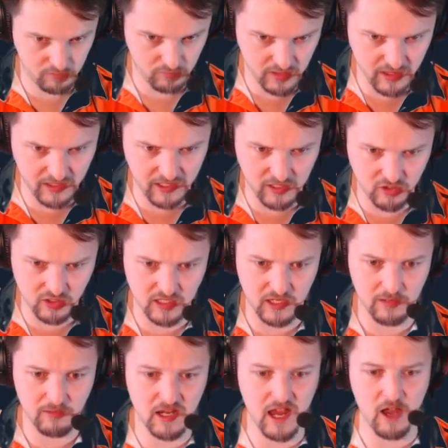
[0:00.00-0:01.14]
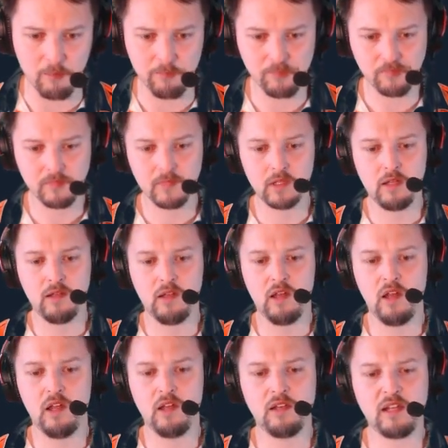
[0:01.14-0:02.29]
Really interesting. Now,
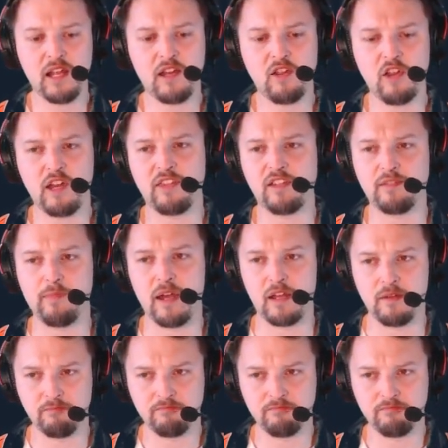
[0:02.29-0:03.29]
take a look at this meta.